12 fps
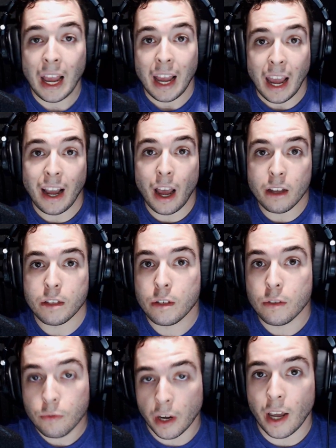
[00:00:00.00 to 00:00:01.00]
Hey guys,
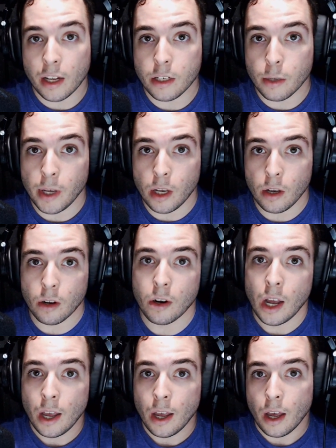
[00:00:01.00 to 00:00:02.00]
FunnyGuyTimmy here.
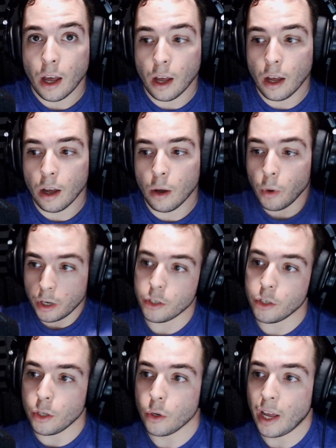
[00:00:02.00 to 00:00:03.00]
Wanted to
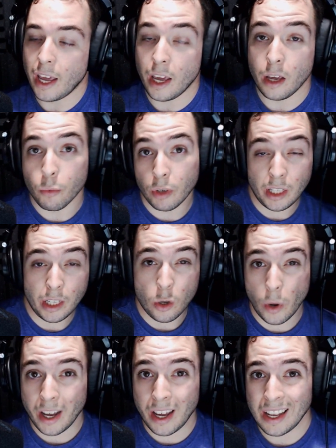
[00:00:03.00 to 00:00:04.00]
do a really
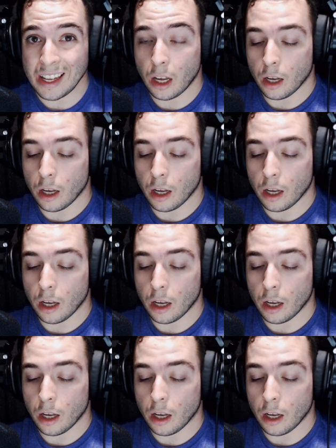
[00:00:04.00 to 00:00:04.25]
quick